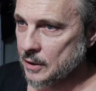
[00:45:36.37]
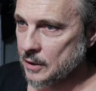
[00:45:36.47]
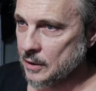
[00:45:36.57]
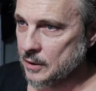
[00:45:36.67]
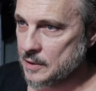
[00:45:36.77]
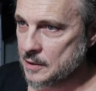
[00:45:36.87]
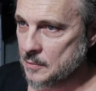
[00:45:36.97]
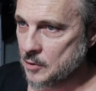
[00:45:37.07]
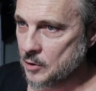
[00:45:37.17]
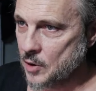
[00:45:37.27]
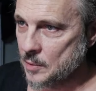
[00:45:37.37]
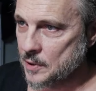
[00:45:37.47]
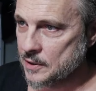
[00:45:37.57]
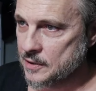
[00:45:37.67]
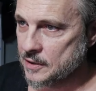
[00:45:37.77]
system
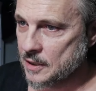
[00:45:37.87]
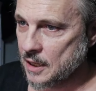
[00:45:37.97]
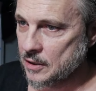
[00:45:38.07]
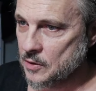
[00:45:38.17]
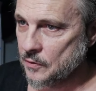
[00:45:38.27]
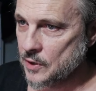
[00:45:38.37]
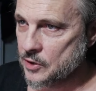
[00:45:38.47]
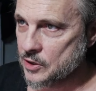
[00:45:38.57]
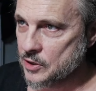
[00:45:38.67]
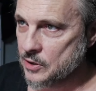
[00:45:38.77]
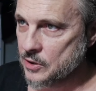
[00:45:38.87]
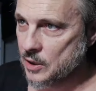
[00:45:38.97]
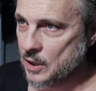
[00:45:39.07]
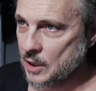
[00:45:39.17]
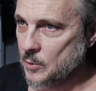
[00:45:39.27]
requirements and the new features. So
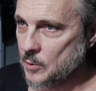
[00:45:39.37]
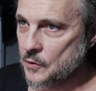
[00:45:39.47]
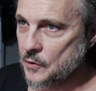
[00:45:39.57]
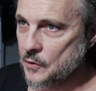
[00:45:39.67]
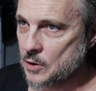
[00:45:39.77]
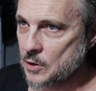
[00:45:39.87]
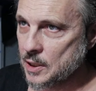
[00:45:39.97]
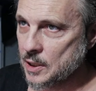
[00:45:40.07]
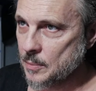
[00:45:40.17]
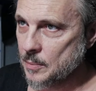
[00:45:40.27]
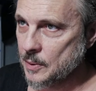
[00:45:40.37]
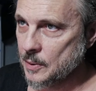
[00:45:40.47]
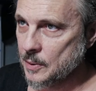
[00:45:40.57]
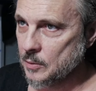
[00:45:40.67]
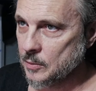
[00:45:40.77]
when you first open it up,
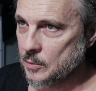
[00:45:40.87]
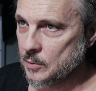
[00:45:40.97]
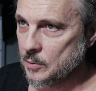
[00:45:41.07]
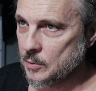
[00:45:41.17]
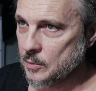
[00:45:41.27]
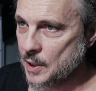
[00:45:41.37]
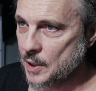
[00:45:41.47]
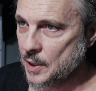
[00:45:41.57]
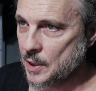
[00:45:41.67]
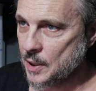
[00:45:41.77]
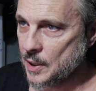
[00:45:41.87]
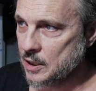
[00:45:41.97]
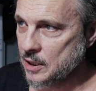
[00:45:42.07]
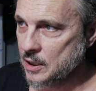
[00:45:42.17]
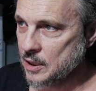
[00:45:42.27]
you'll go to this page in
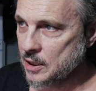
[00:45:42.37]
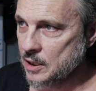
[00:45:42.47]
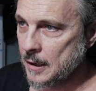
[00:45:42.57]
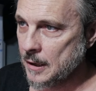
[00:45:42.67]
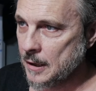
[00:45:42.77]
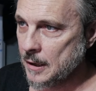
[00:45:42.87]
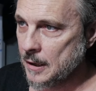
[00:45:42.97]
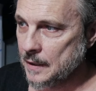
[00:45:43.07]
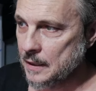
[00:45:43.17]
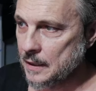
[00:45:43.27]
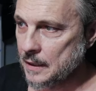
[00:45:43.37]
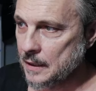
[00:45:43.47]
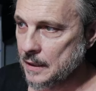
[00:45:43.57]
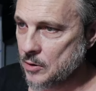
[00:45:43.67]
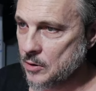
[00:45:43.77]
GitHub, then just
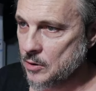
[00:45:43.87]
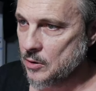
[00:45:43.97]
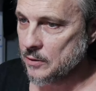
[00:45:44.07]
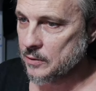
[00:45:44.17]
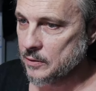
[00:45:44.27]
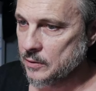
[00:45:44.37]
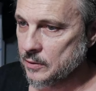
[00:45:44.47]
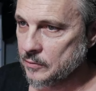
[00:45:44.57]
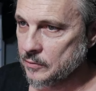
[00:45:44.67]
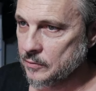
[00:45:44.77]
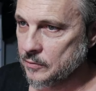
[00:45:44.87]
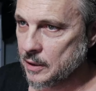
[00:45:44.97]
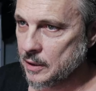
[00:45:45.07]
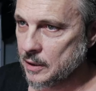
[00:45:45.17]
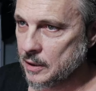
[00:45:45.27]
scroll down from that
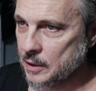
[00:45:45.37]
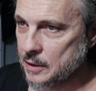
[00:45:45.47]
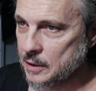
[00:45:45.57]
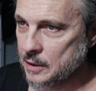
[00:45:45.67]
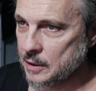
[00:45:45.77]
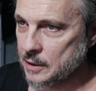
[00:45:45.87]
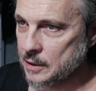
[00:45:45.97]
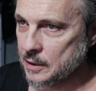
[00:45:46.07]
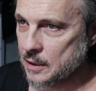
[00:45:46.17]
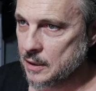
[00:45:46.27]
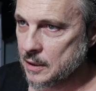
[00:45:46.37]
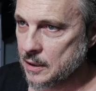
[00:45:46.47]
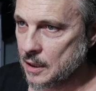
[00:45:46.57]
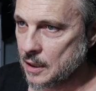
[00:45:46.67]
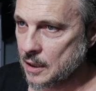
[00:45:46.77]
and
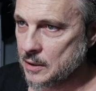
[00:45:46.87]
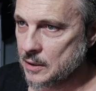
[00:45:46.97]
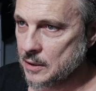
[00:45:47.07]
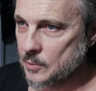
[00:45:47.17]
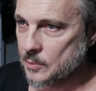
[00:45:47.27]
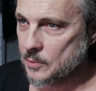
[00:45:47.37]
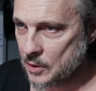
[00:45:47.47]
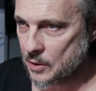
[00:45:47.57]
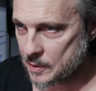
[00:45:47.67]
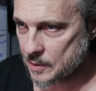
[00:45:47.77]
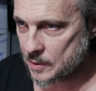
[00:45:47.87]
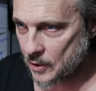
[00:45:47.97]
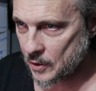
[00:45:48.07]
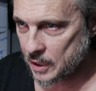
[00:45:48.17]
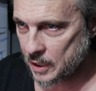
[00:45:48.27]
download the Windows zip file
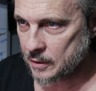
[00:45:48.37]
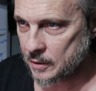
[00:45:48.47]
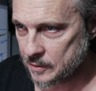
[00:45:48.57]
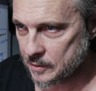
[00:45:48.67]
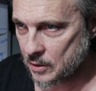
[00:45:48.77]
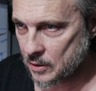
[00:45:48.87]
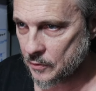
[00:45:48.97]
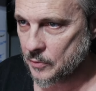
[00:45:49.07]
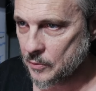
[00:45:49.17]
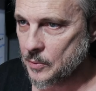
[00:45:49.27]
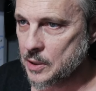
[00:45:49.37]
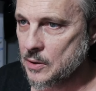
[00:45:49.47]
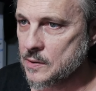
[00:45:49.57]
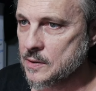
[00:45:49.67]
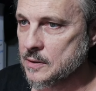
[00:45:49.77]
here, download for
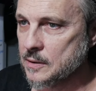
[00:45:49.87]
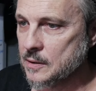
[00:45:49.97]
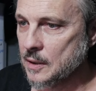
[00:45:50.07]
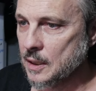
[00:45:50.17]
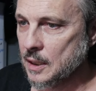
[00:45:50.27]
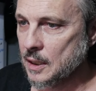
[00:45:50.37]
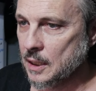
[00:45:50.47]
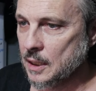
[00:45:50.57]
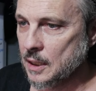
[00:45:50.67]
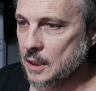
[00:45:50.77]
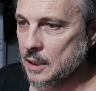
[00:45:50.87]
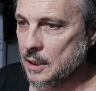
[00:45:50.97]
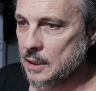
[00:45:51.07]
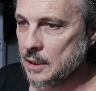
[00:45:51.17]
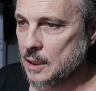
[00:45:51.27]
Windows, then
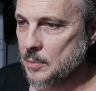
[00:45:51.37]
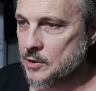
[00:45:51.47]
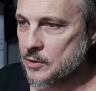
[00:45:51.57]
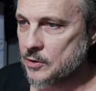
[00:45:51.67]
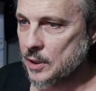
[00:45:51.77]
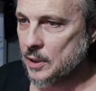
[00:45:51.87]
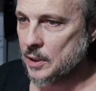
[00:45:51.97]
keep on scrolling. It